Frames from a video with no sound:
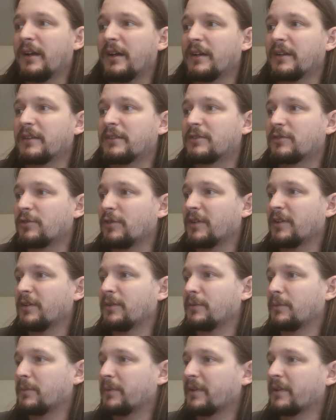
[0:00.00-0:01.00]
I
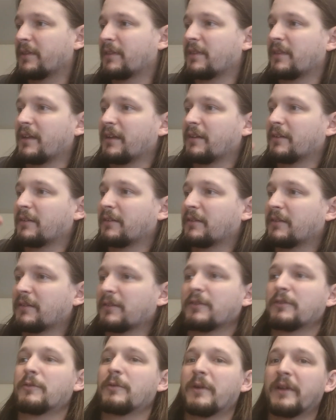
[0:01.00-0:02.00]
struggle with that
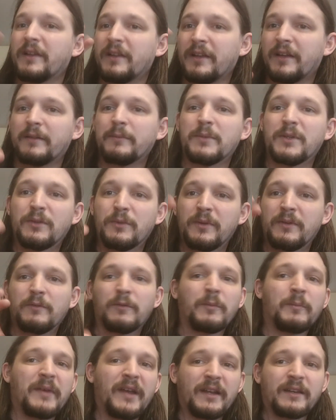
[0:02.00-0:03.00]
gray line between
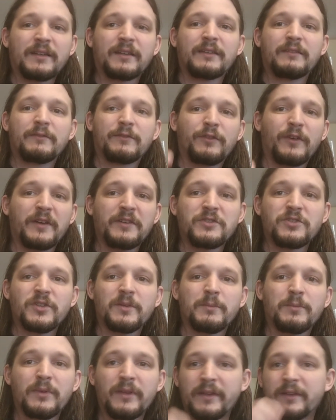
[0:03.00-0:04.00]
romantic and
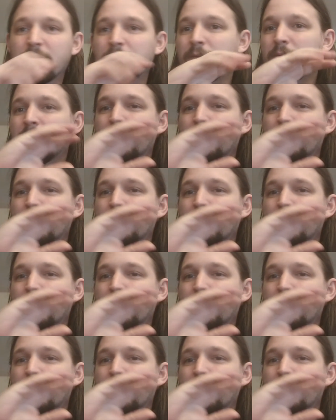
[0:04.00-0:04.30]
friendship. Like,